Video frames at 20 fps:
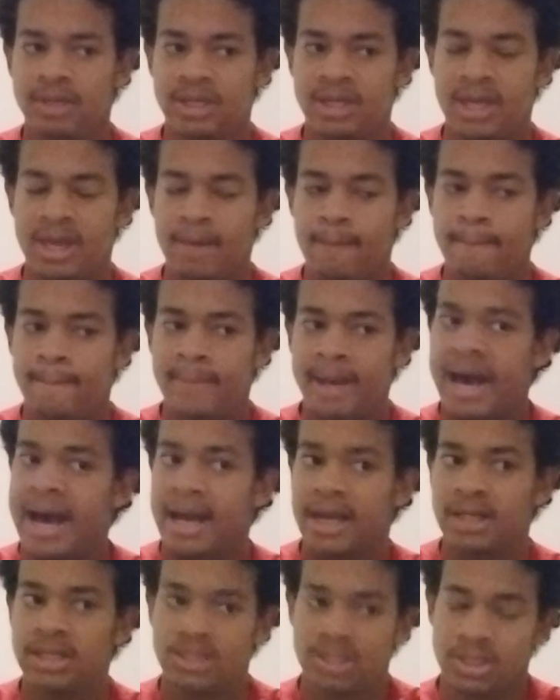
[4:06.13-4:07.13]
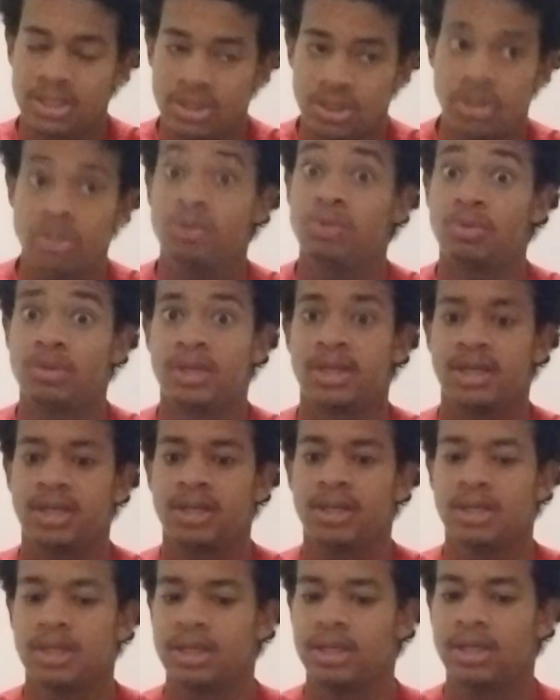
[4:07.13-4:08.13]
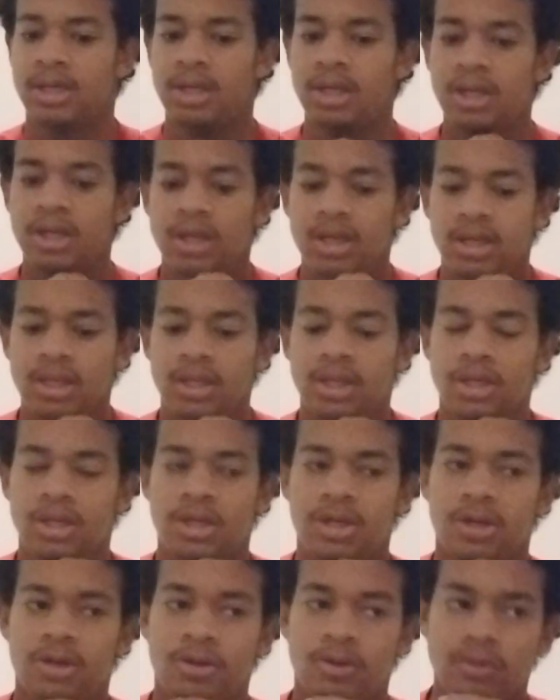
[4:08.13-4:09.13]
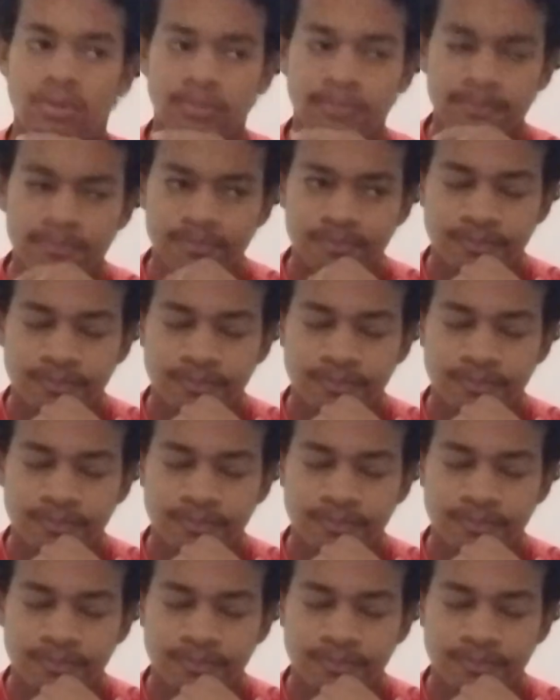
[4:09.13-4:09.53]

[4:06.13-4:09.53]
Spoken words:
to get back to doing you know